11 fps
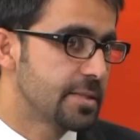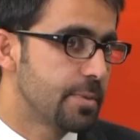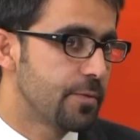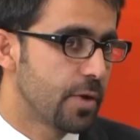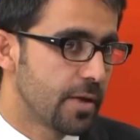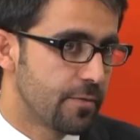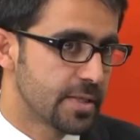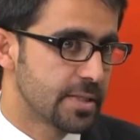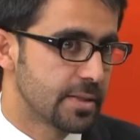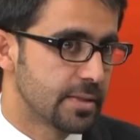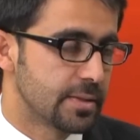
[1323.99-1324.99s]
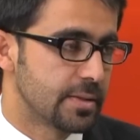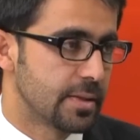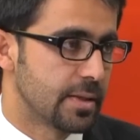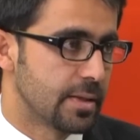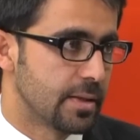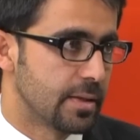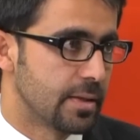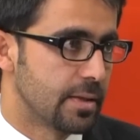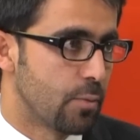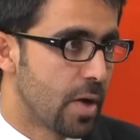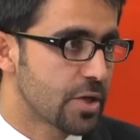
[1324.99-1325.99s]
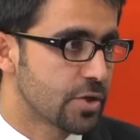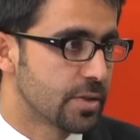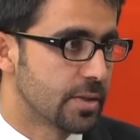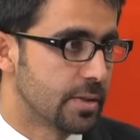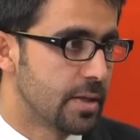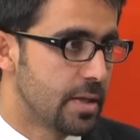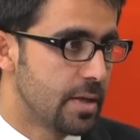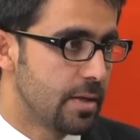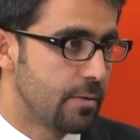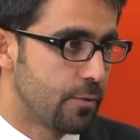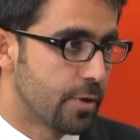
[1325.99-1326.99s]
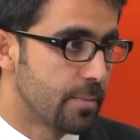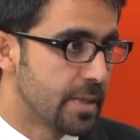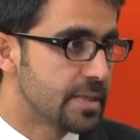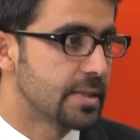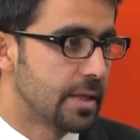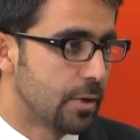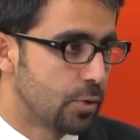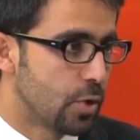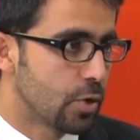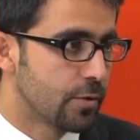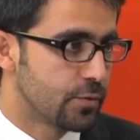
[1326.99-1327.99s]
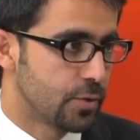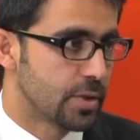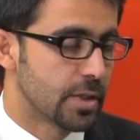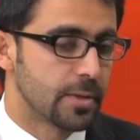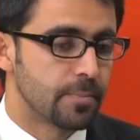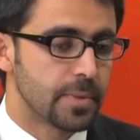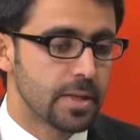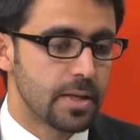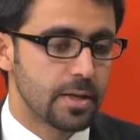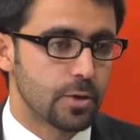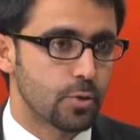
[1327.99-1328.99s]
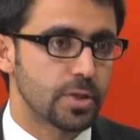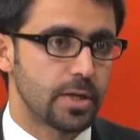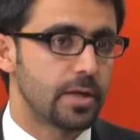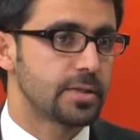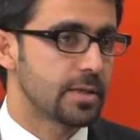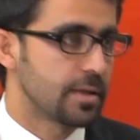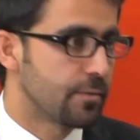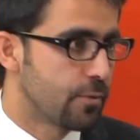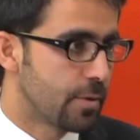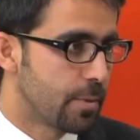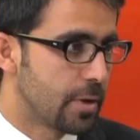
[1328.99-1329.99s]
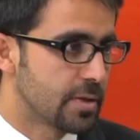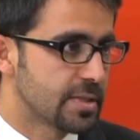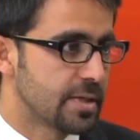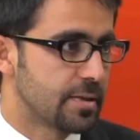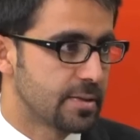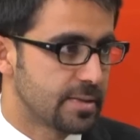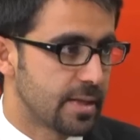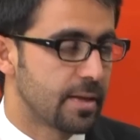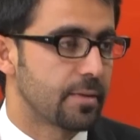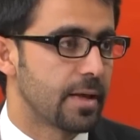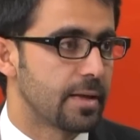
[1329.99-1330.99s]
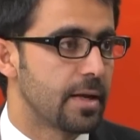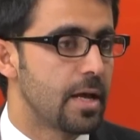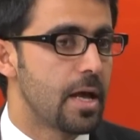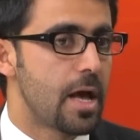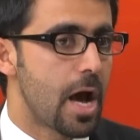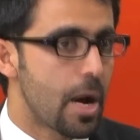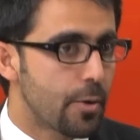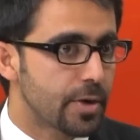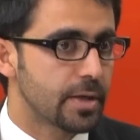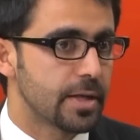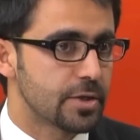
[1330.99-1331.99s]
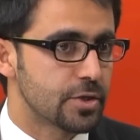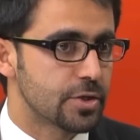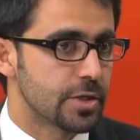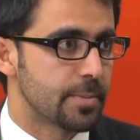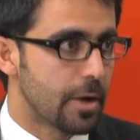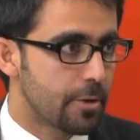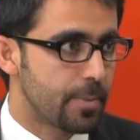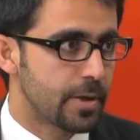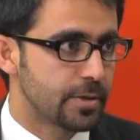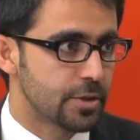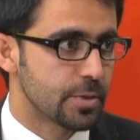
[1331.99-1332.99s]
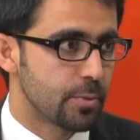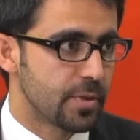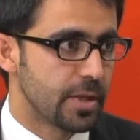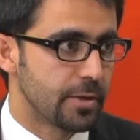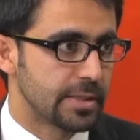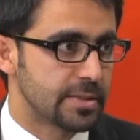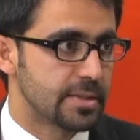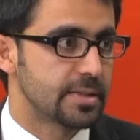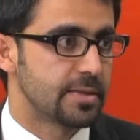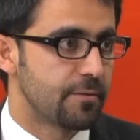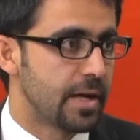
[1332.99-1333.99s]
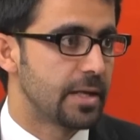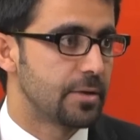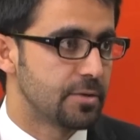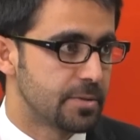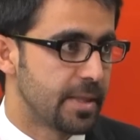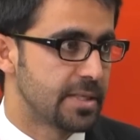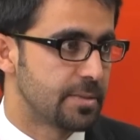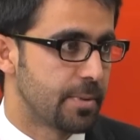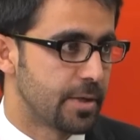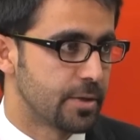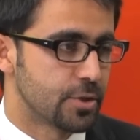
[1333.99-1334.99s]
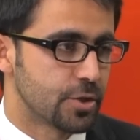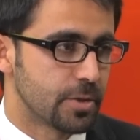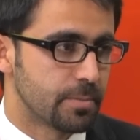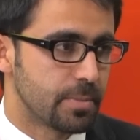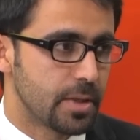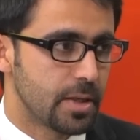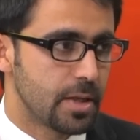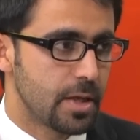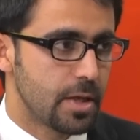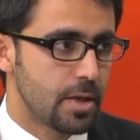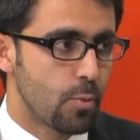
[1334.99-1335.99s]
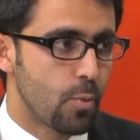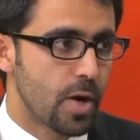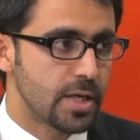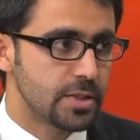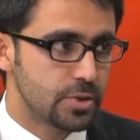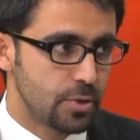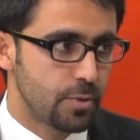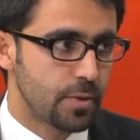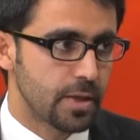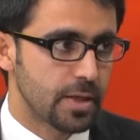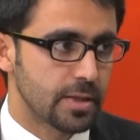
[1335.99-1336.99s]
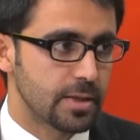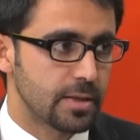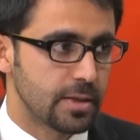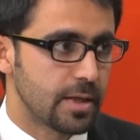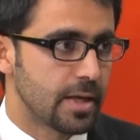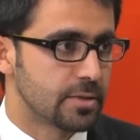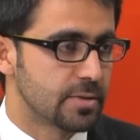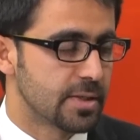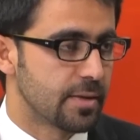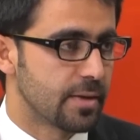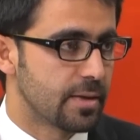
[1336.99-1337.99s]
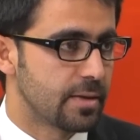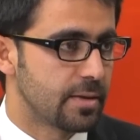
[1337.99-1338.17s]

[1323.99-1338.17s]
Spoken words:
before he visited Washington, Foreign Minister Davutoglu of Turkey, he wrote an article in Foreign Policy saying that our relationship, our partnership with the United States, the values-based partnership. Why do you think he had to say that?